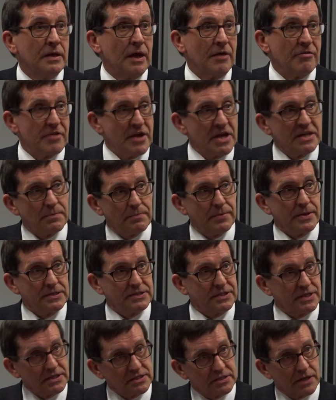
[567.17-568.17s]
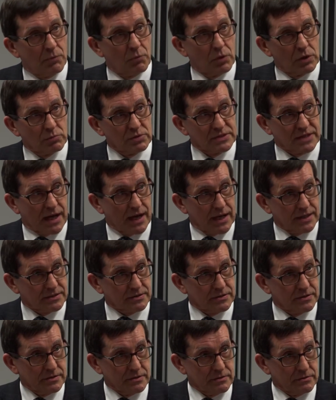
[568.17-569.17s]
And there the PC has done what it was
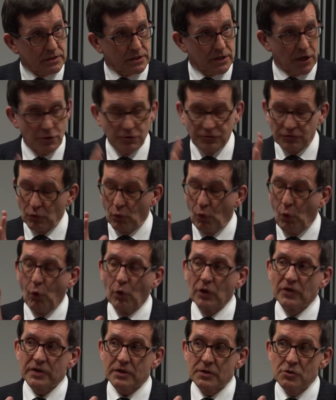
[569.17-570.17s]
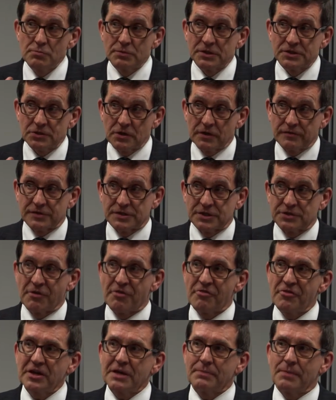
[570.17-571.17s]
asked to do, to go through all of the human services
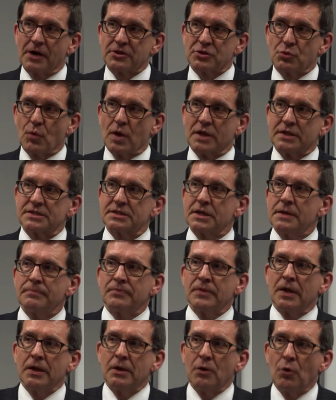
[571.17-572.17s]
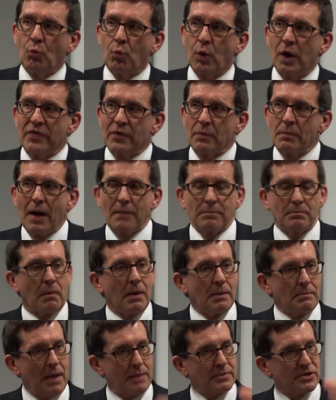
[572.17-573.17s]
and think about the ones where there
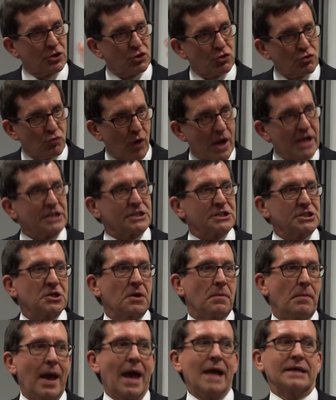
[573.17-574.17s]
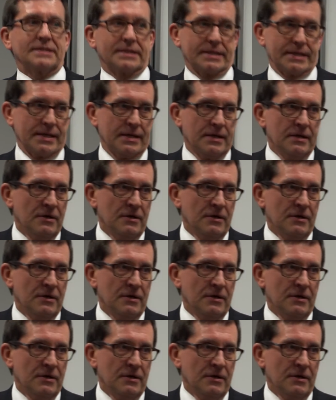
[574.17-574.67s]
may be the greatest capacity